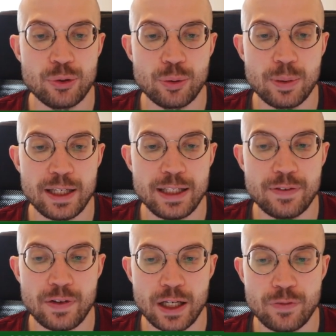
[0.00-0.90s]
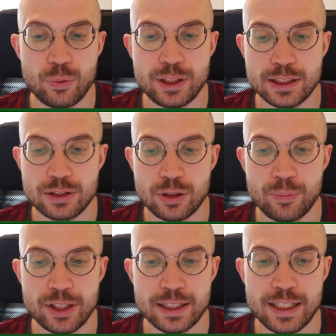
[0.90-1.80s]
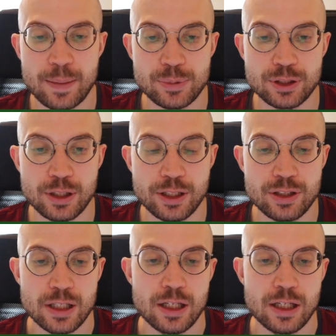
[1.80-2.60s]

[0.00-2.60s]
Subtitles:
to play e5, which is something that happens a lot.